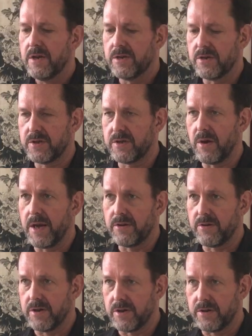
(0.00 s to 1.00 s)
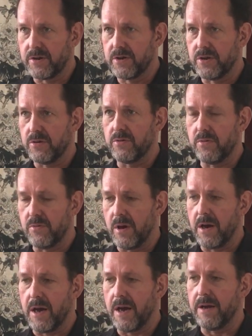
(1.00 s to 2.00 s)
just entered into
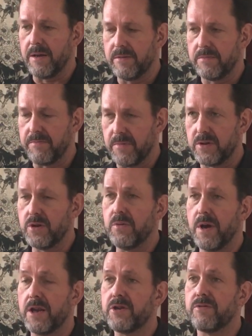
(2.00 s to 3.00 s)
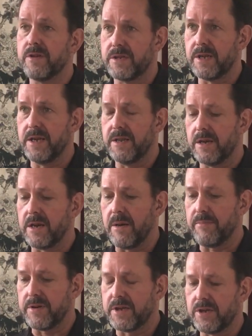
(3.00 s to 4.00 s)
two entries in the
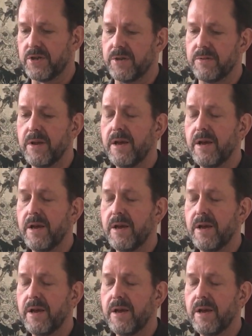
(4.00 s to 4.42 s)
competition,